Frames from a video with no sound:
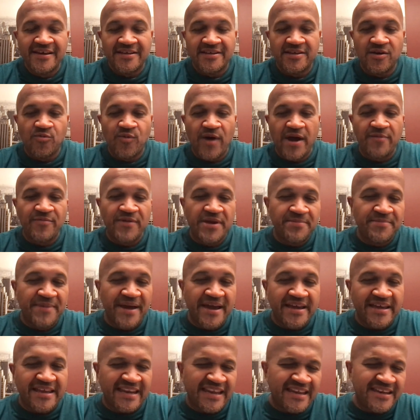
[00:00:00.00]
we
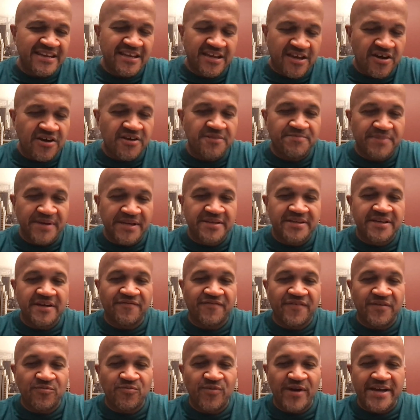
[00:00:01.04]
make it, and it could be
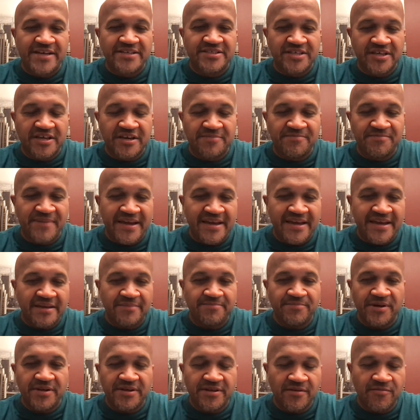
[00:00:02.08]
different ways you could make
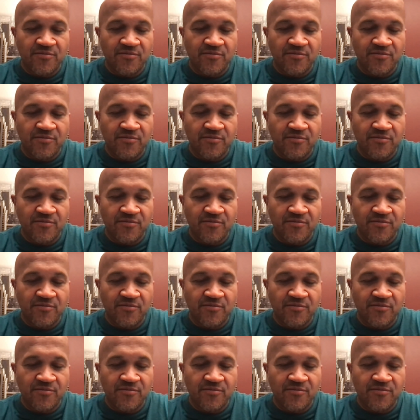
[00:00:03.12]
it, but the